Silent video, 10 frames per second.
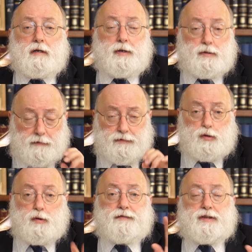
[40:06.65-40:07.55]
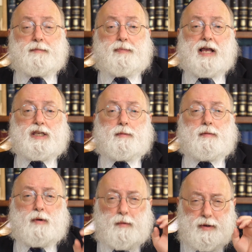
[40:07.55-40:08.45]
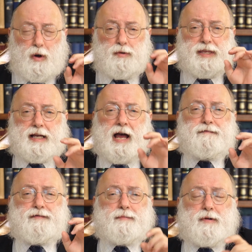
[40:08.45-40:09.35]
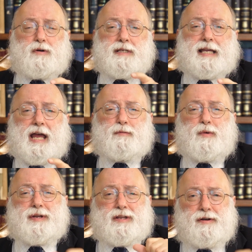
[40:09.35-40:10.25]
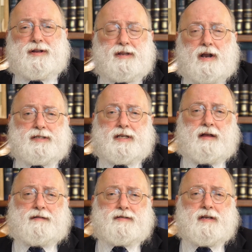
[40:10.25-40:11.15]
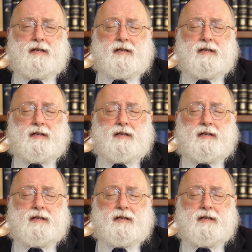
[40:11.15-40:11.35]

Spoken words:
means we have to do everything possible, but we go with a confidence because, again, we're returning to ourselves.